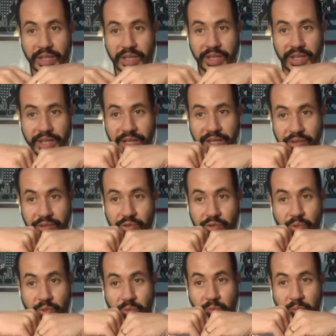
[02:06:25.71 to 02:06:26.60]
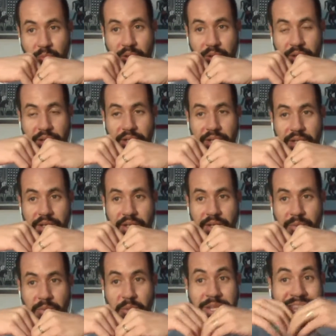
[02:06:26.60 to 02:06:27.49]
to
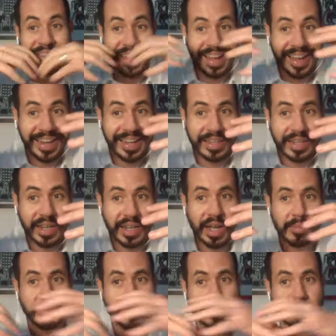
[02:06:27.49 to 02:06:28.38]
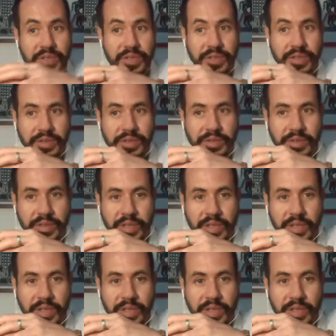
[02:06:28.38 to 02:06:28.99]
retain a position.